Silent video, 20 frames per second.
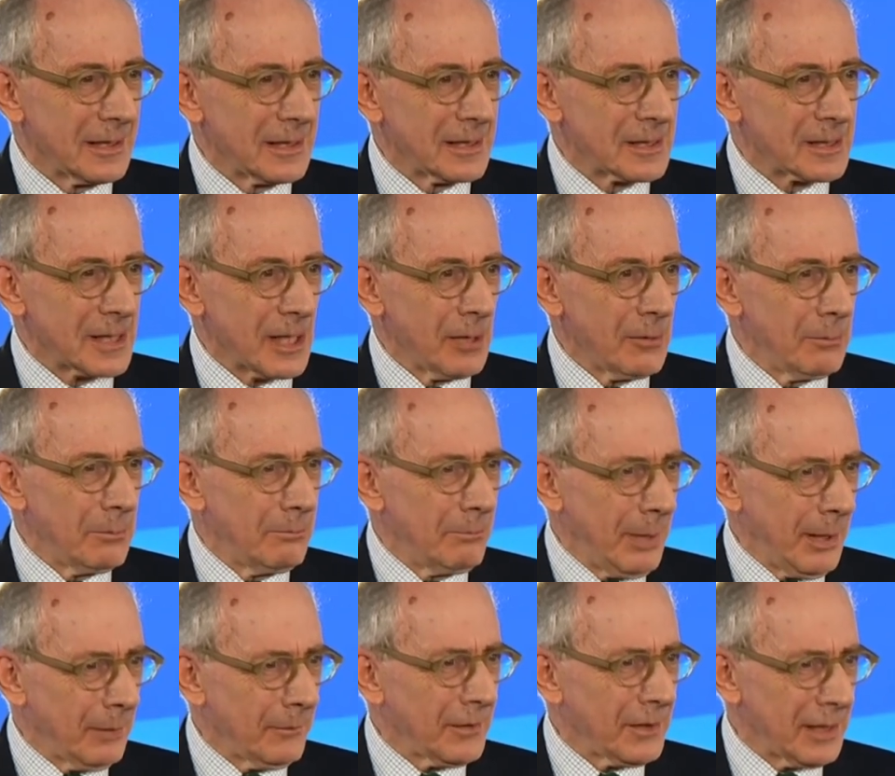So
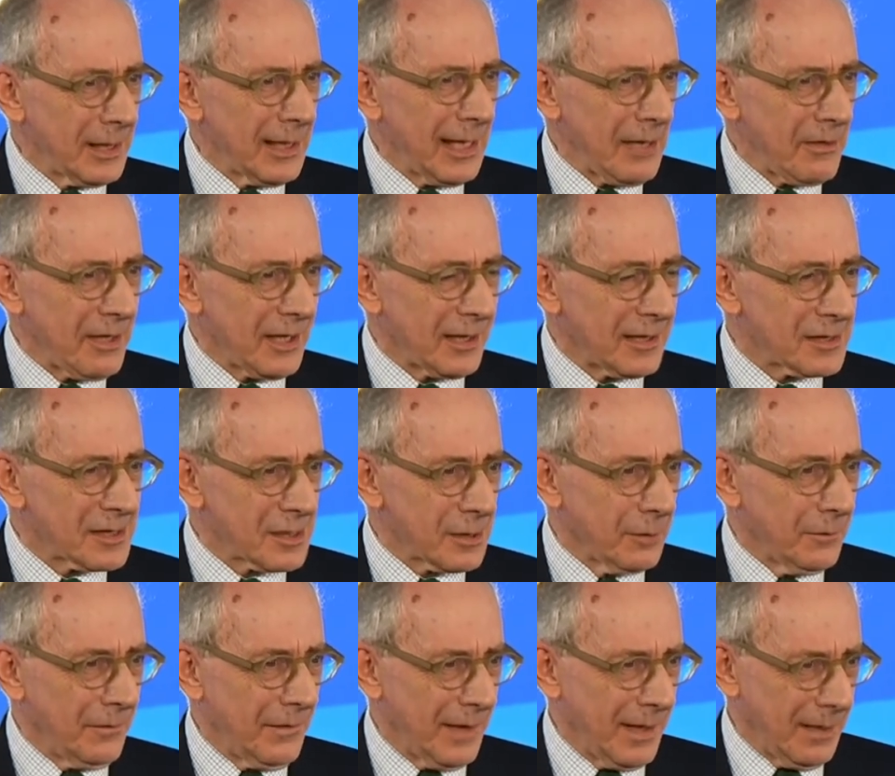Belvedere, I think, is so
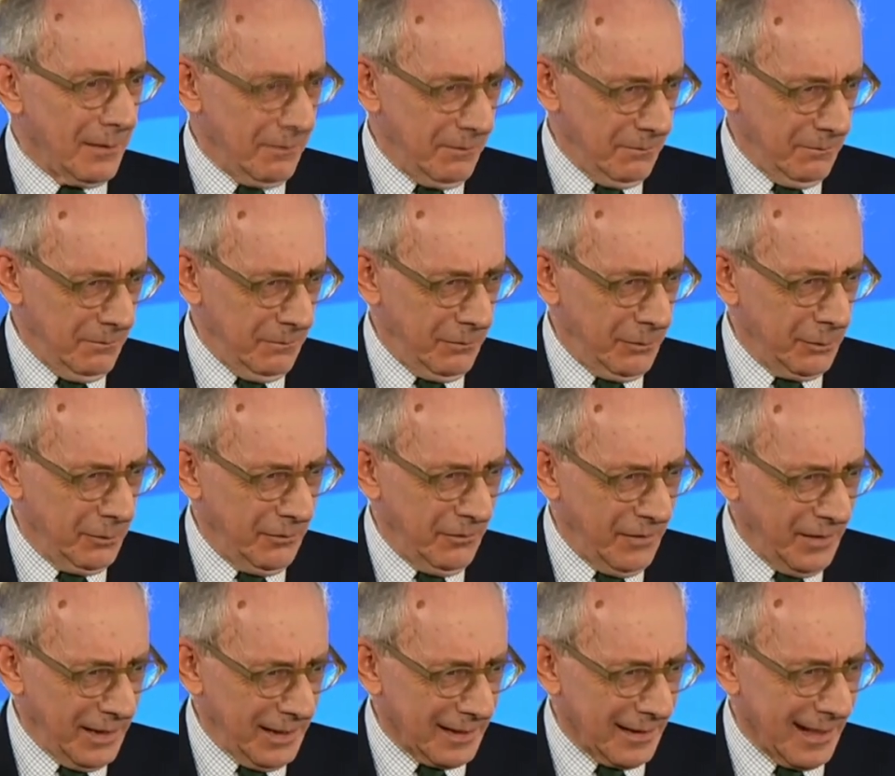far
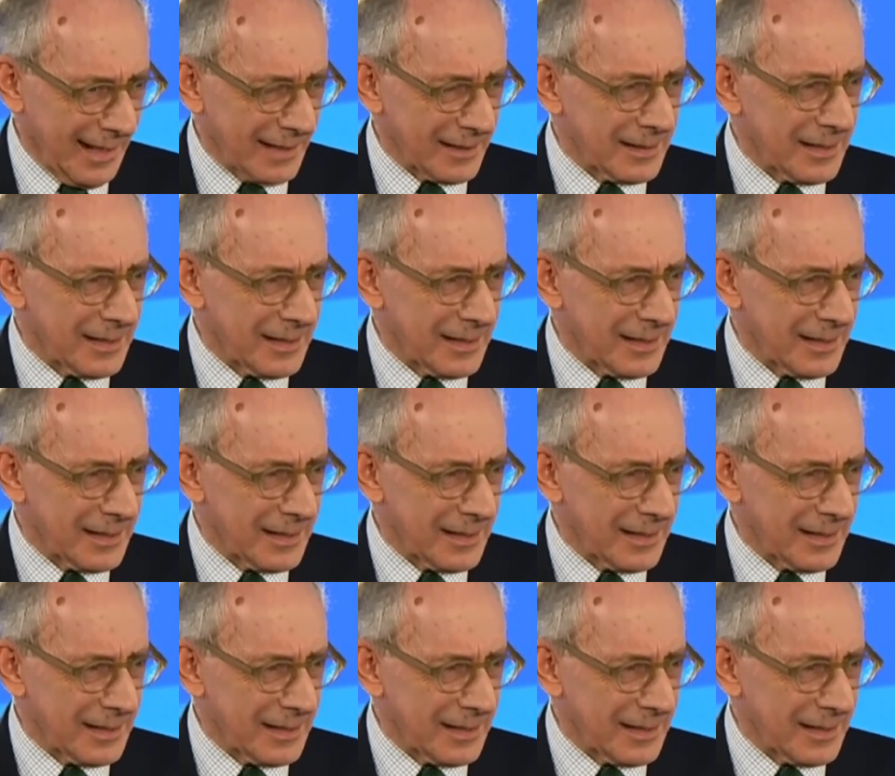fulfilling that